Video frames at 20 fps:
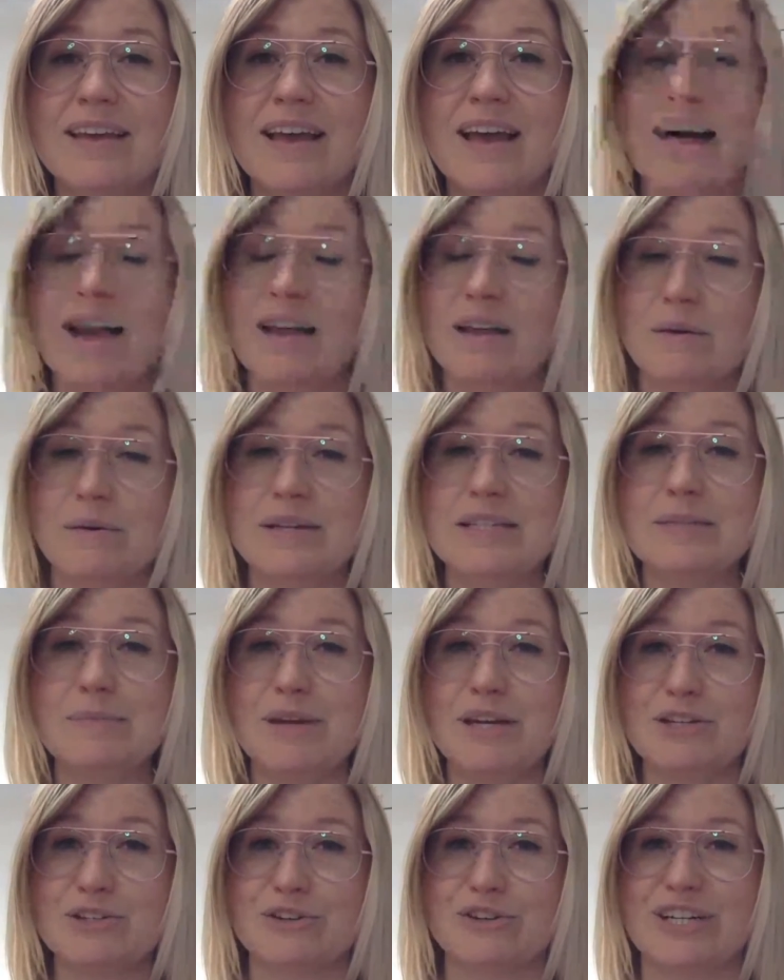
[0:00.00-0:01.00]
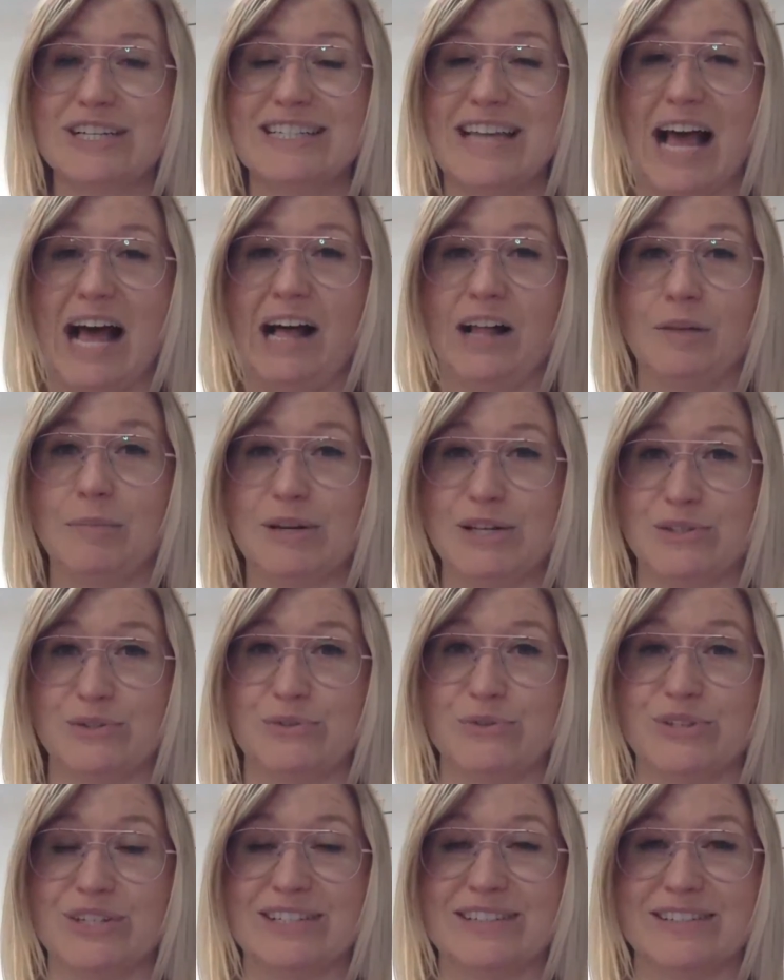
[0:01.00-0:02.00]
I always make sure to tell my
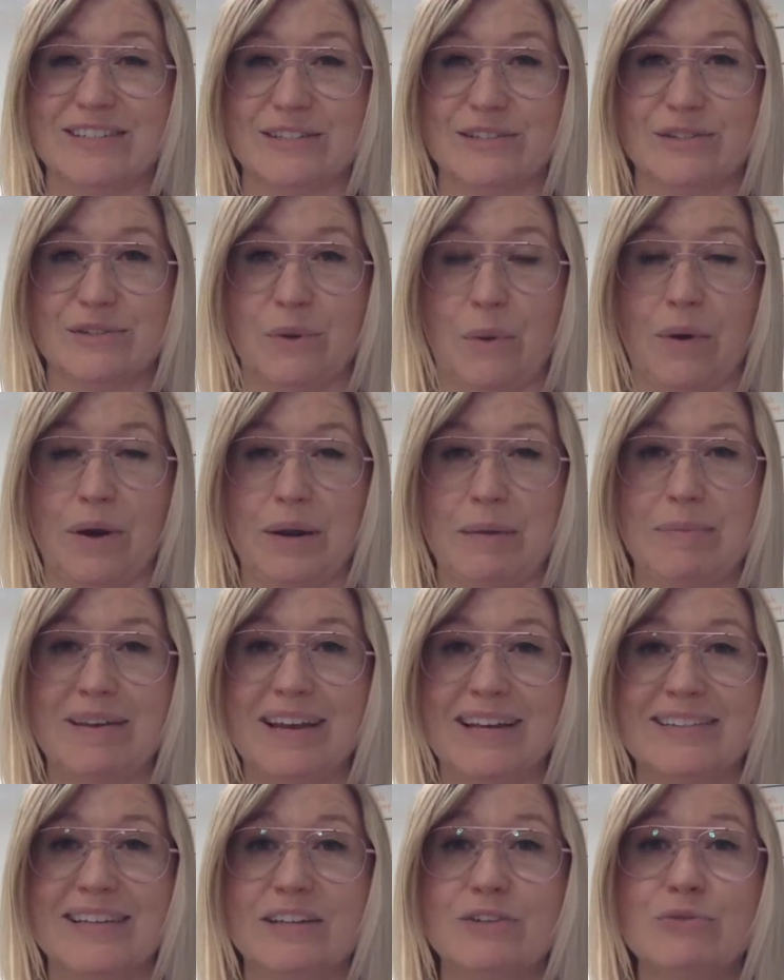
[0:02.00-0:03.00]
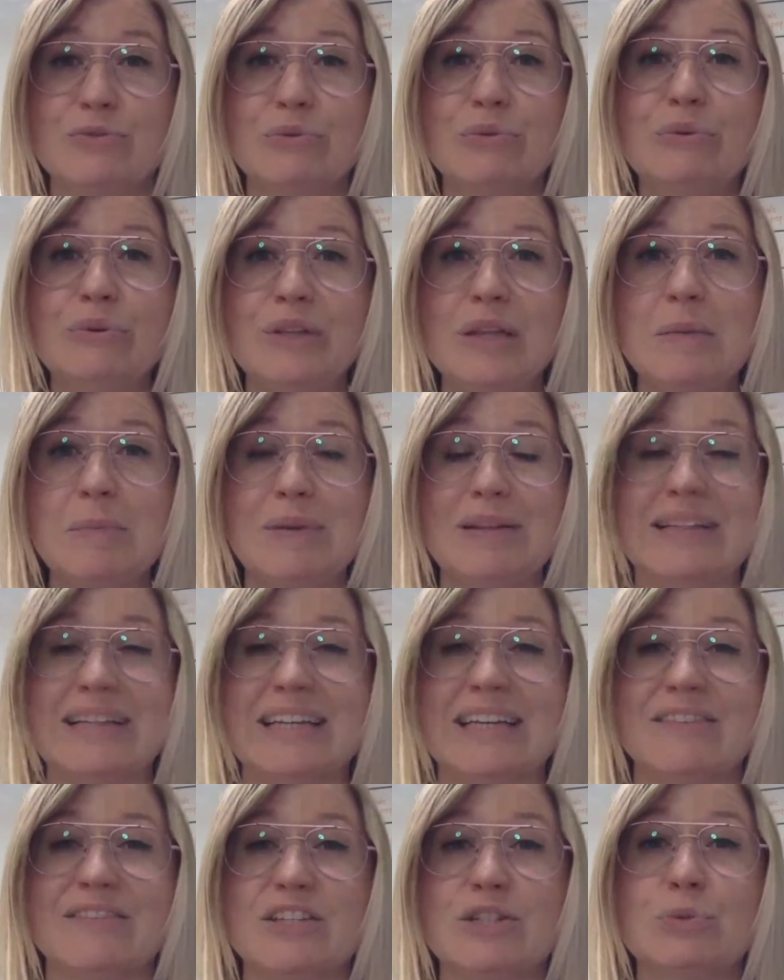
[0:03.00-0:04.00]
students this story because I truly
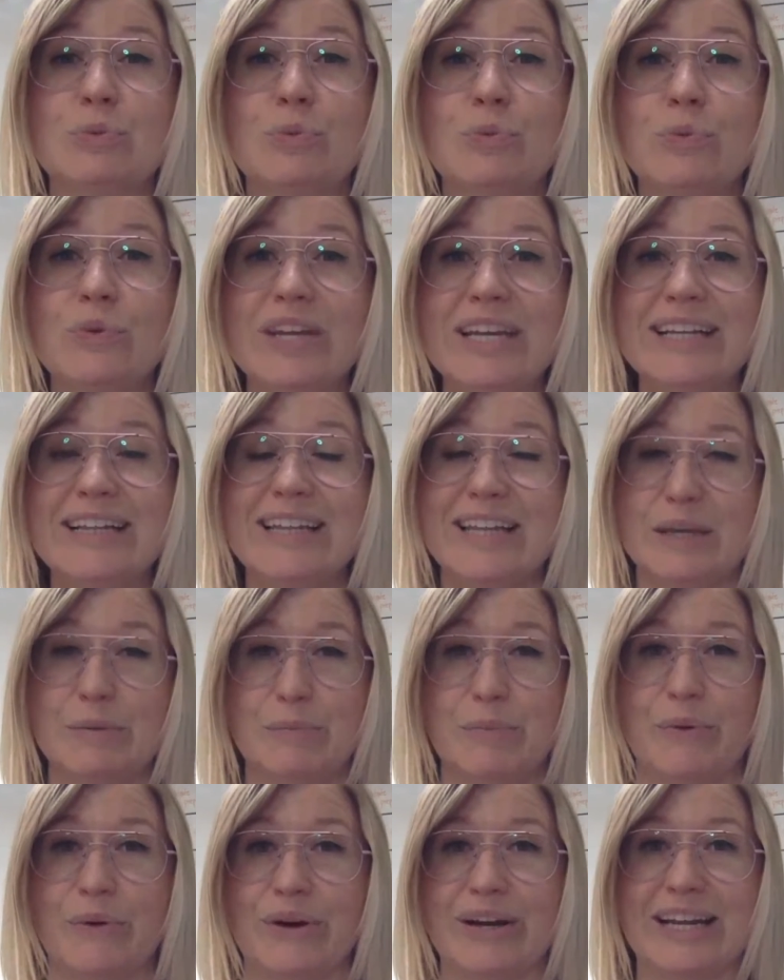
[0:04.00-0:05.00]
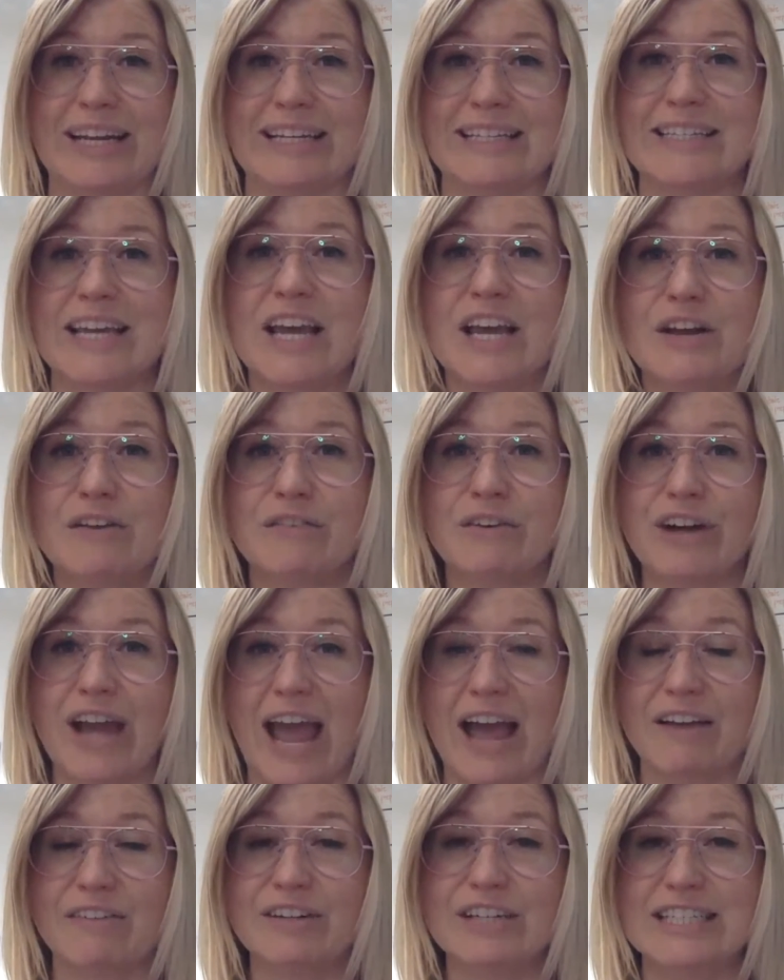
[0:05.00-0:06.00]
believe it's really important
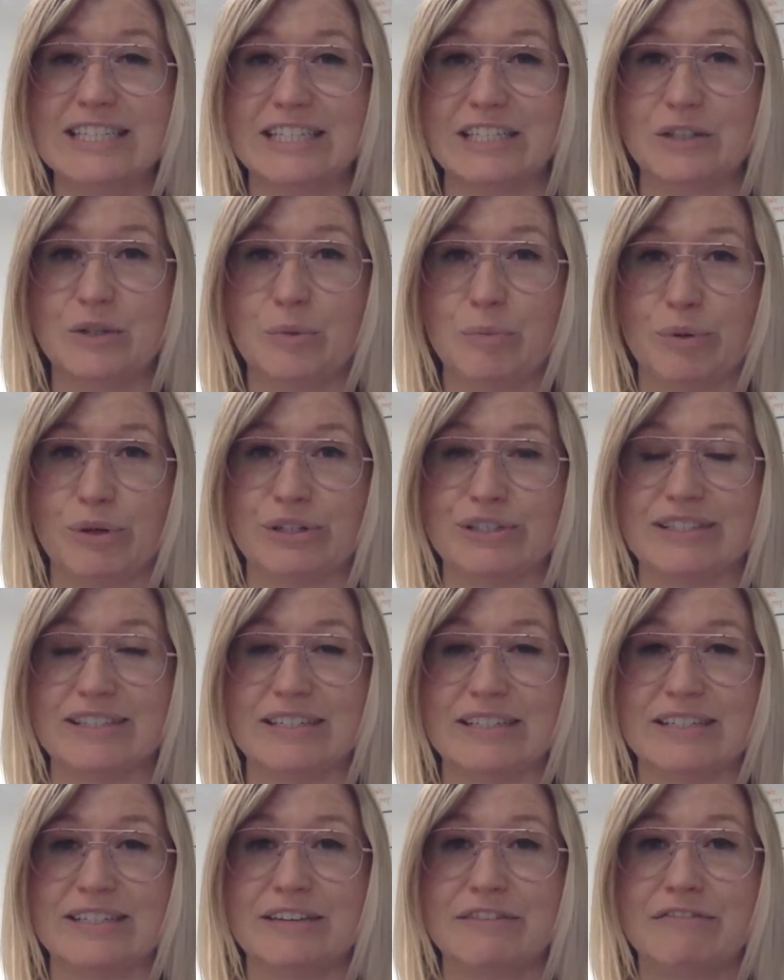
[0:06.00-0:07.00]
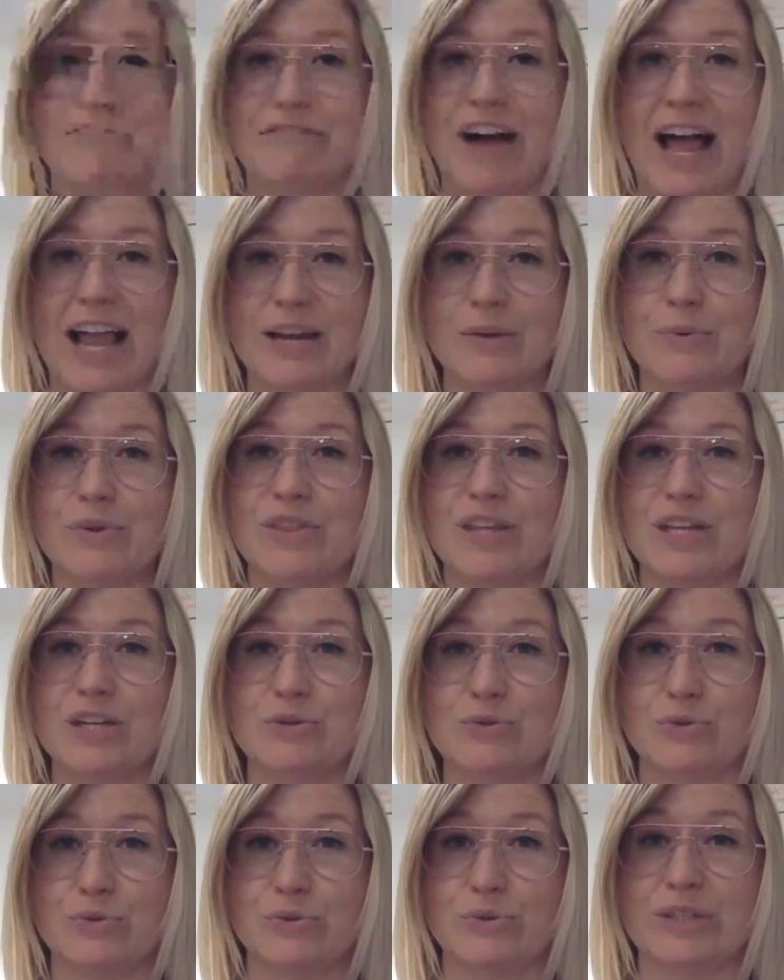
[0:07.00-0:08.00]
for every single person to find what they
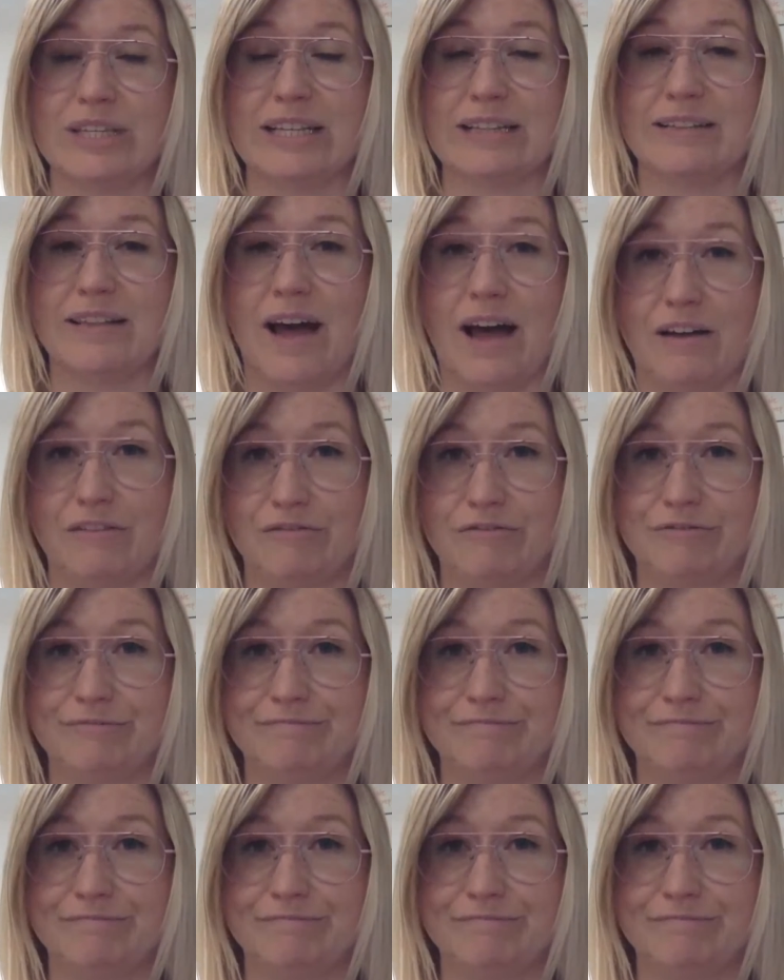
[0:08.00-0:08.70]
truly love.